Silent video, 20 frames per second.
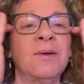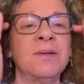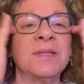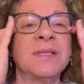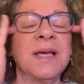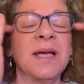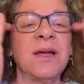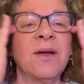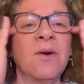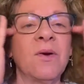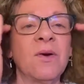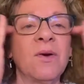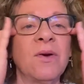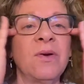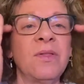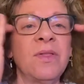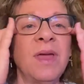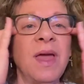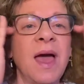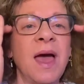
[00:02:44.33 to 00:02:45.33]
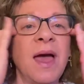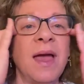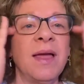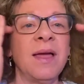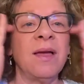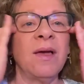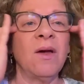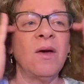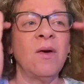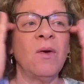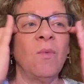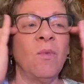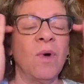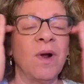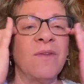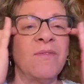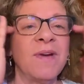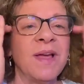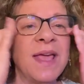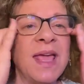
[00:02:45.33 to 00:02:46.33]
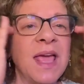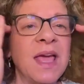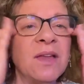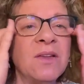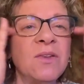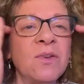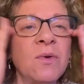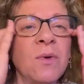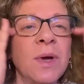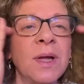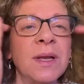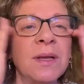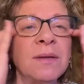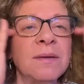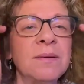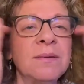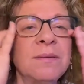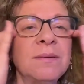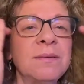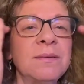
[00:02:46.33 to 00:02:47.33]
Outside corner of the eye, what if I can't do it?